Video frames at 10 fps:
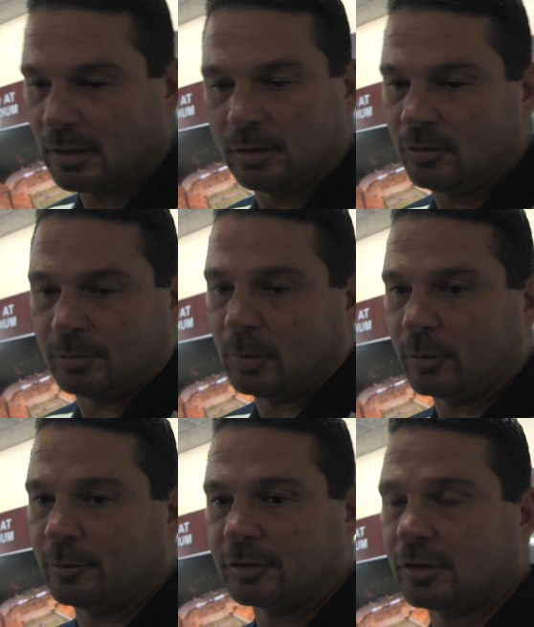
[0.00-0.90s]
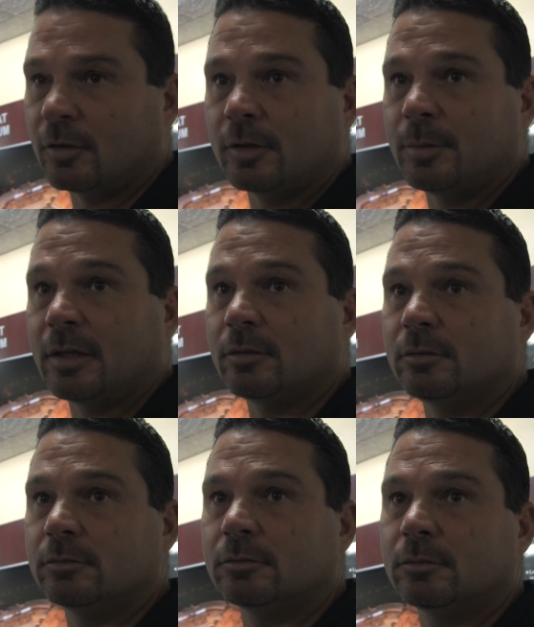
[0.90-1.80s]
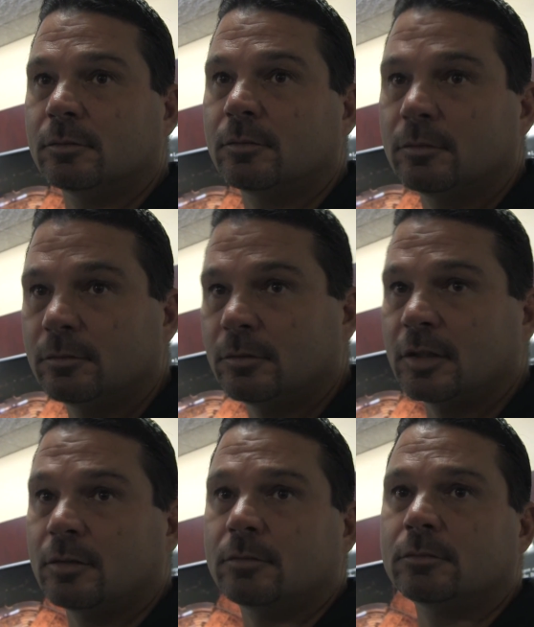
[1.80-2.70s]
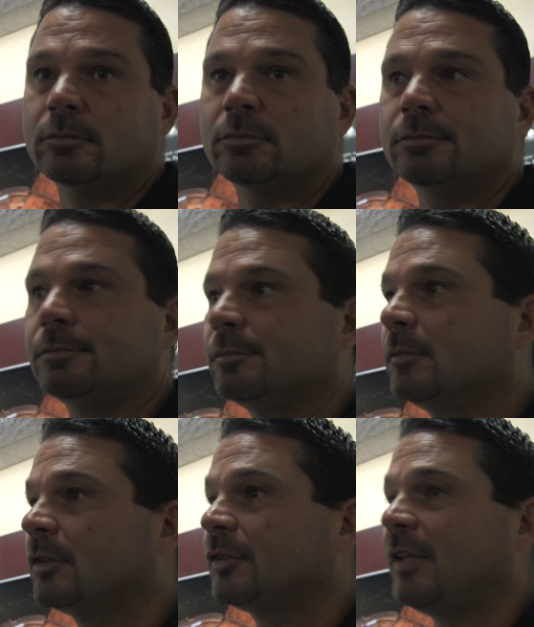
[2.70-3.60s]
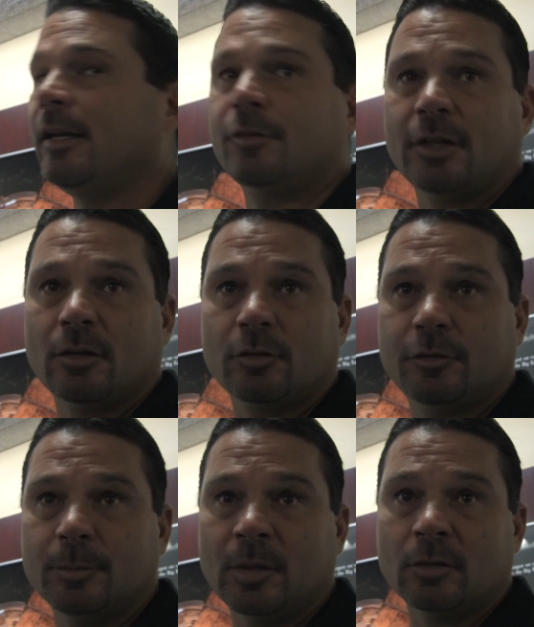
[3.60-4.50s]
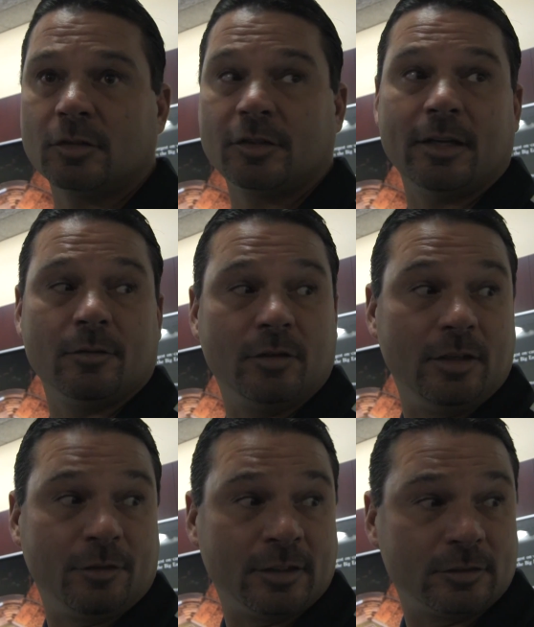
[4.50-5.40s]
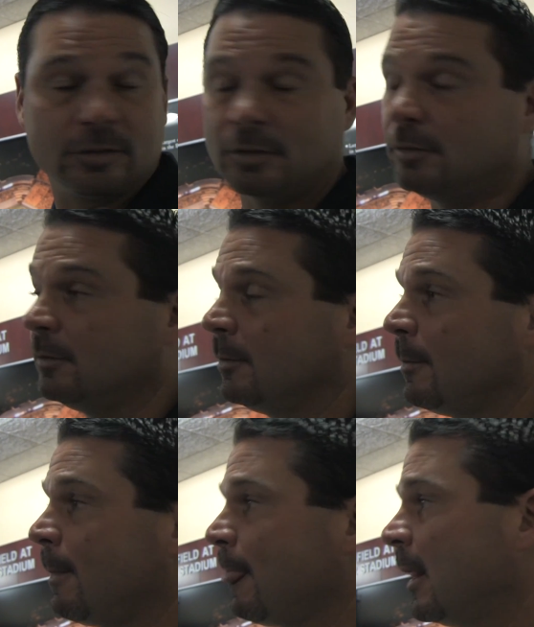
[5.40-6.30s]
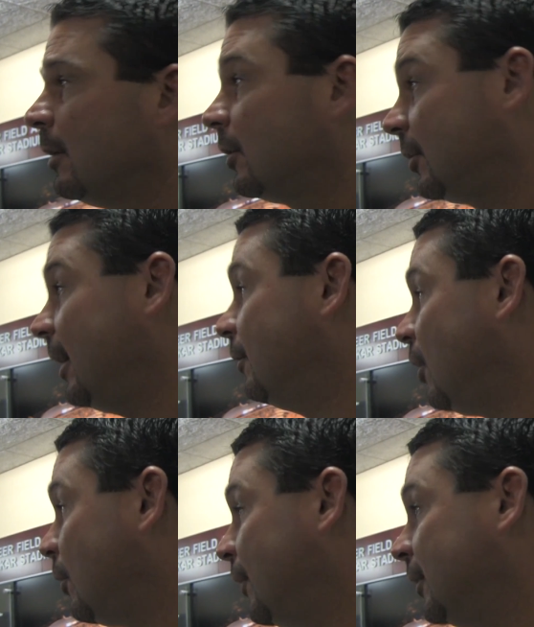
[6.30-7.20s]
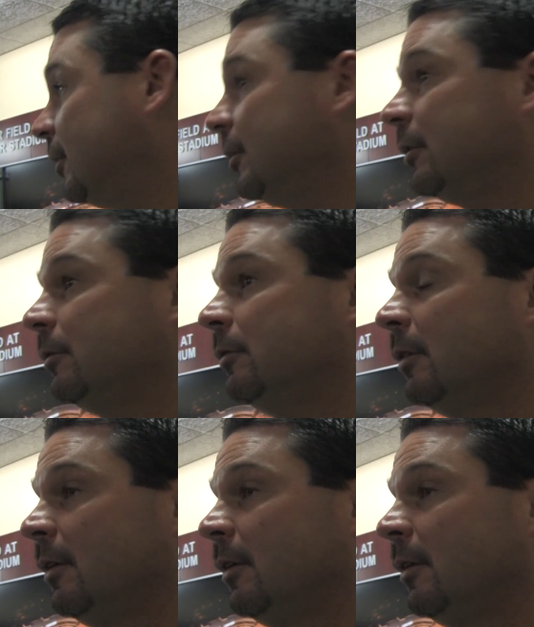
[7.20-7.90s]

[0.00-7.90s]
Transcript: Just both of us talking about the state of college football and the state of defenses and the state of offenses and